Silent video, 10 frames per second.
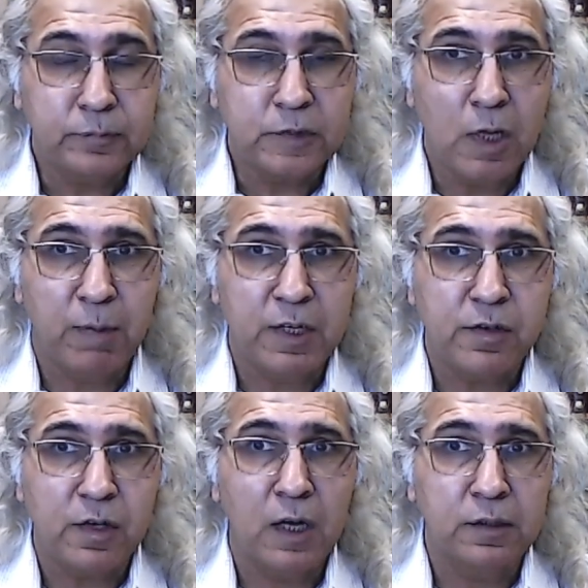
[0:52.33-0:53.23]
but
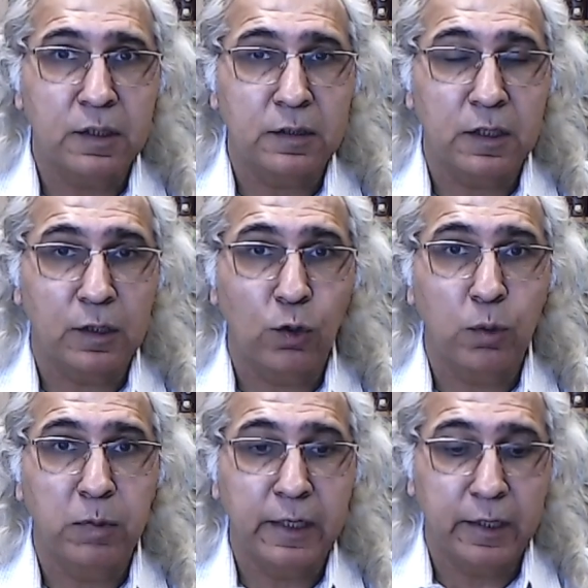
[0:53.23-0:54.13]
rather the
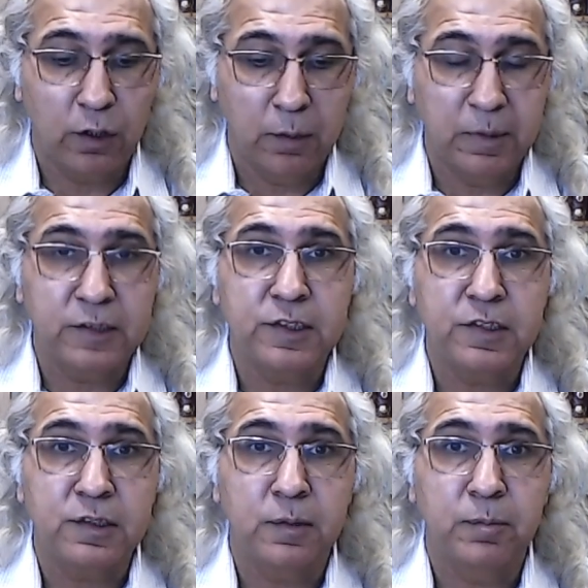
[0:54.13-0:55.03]
global economic
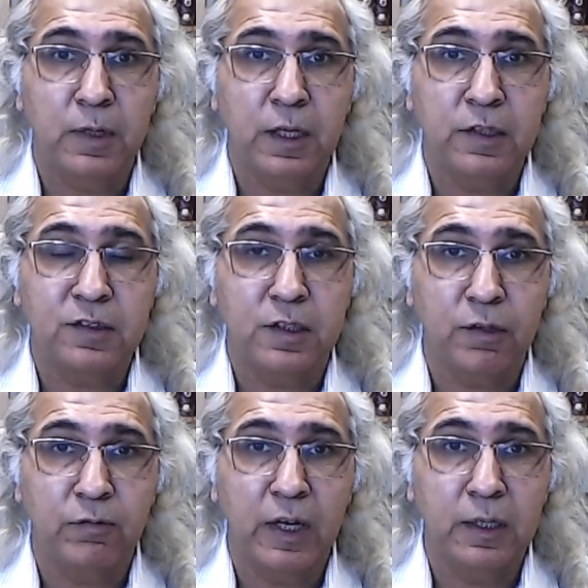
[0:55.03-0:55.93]
system is
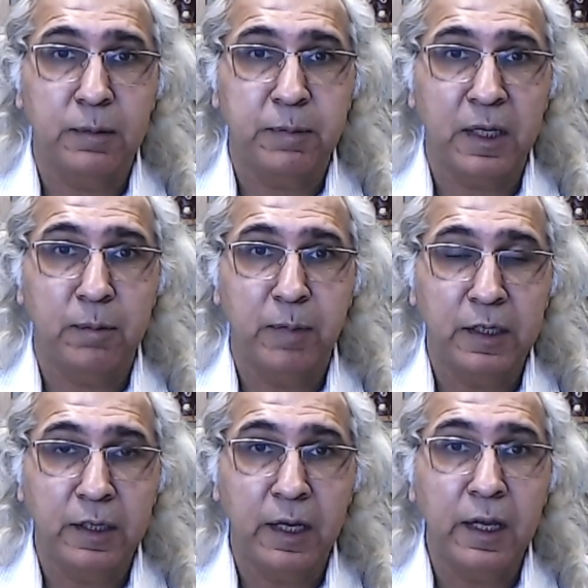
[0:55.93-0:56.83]
developed and
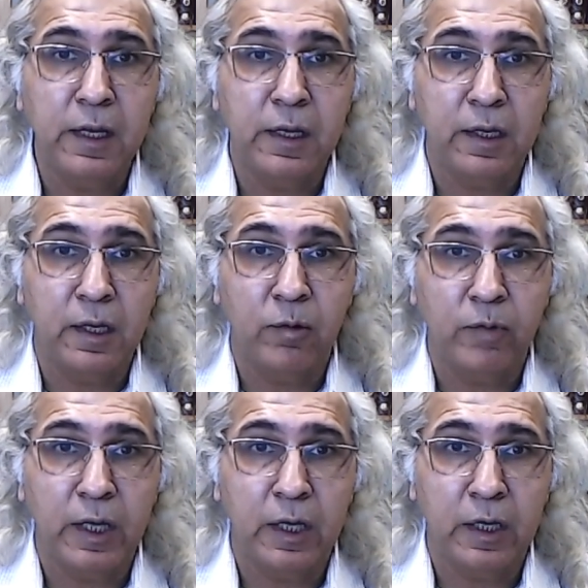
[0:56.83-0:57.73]
maintained in a
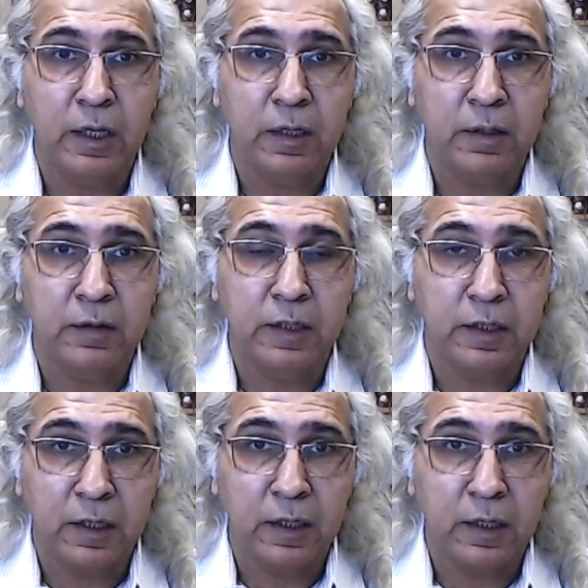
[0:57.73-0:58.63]
way
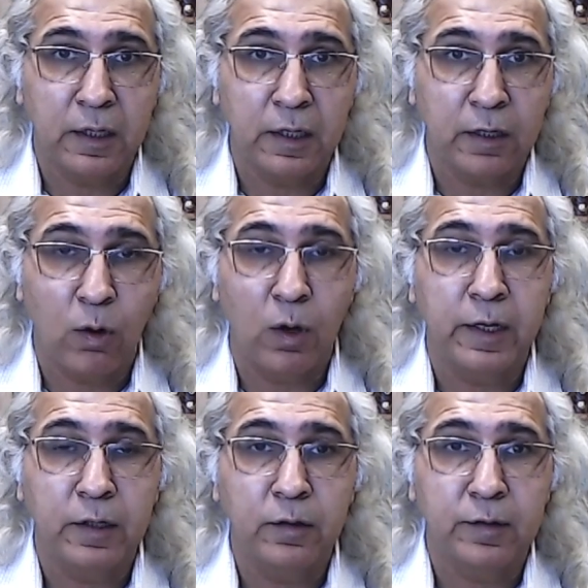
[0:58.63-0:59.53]
that,
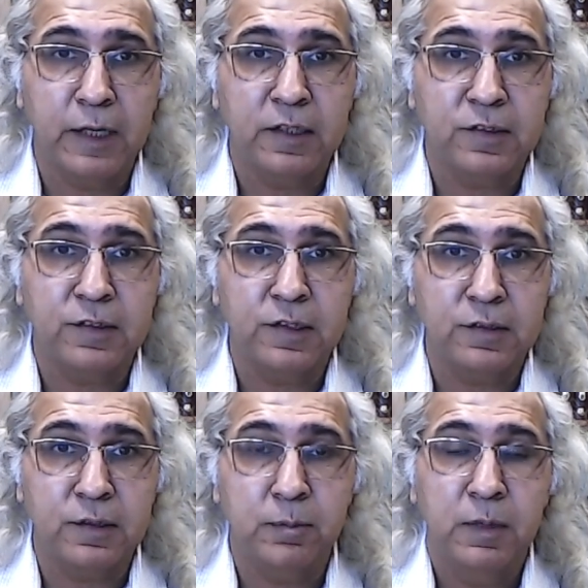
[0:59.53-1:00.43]
according to that
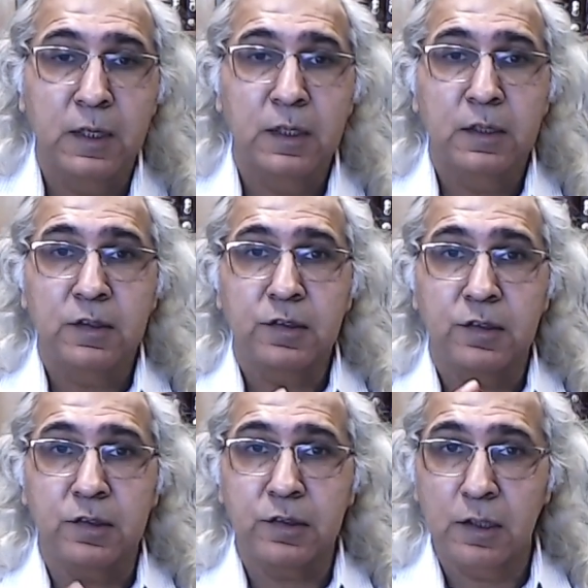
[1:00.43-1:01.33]
system,
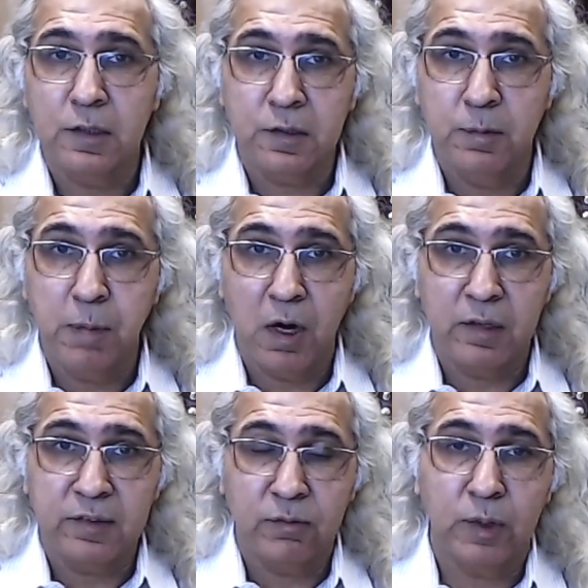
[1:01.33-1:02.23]
certain
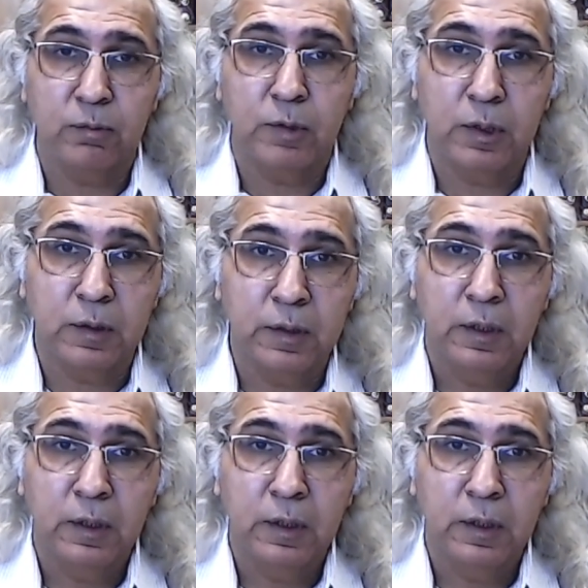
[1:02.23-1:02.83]
parts of the world